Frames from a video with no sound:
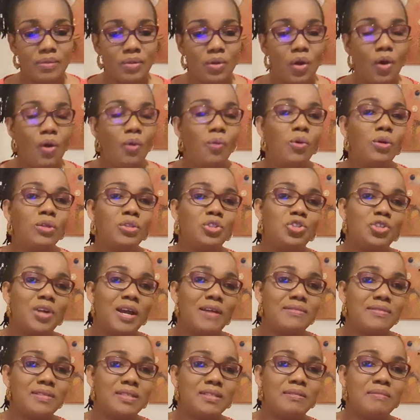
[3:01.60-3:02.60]
or what
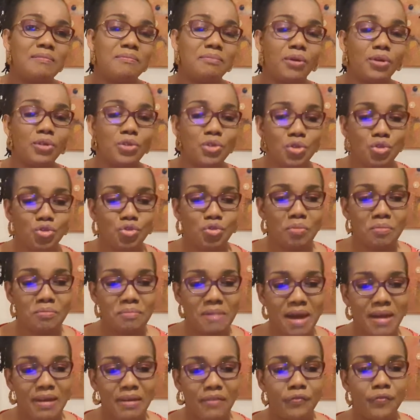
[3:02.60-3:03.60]
drives him. But you should
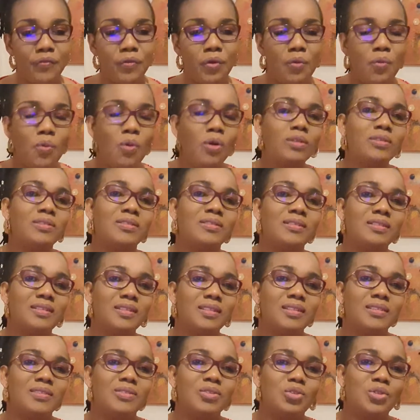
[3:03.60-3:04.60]
marry for what
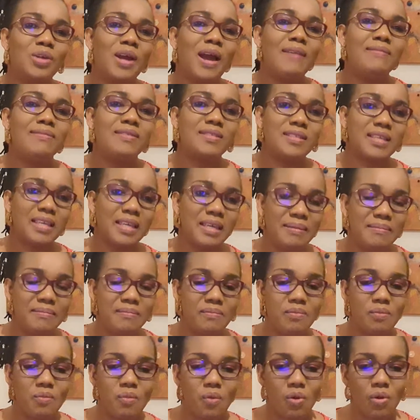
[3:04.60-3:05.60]
drives him.
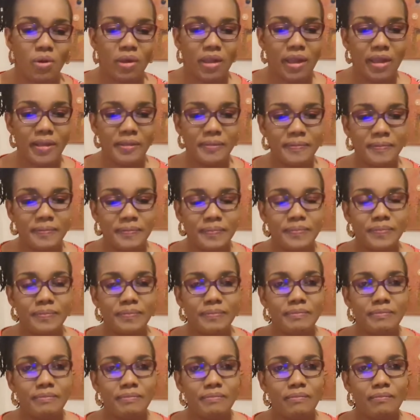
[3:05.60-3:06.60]
Okay?
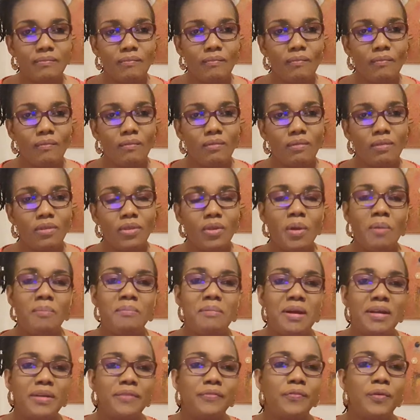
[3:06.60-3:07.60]
Don't
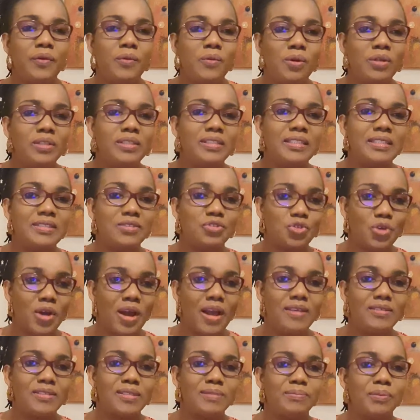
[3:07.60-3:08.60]
marry for what he
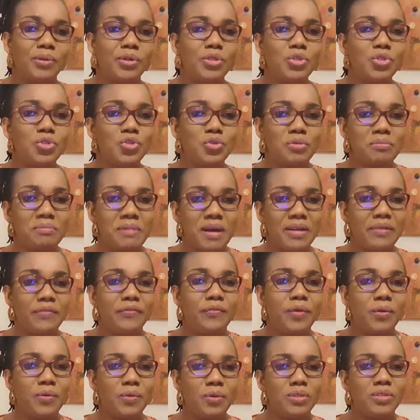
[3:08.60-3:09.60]
drives, but you should marry
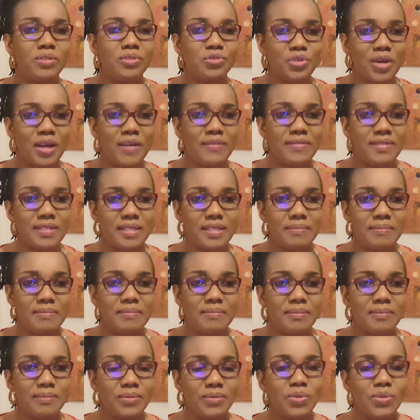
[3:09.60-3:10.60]
for what drives him.
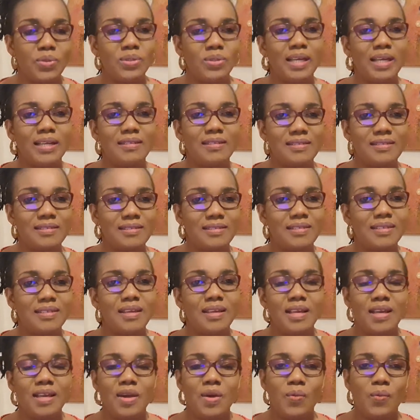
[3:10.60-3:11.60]
So that is
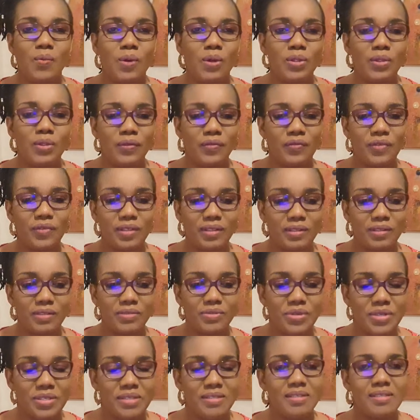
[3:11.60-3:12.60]
one of the
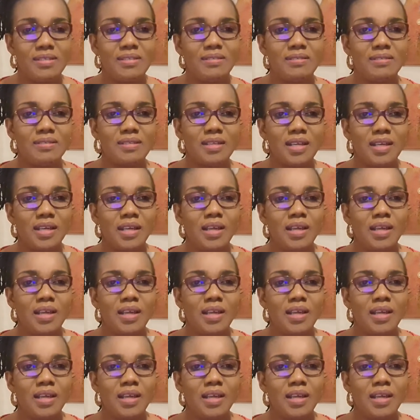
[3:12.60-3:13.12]
reasons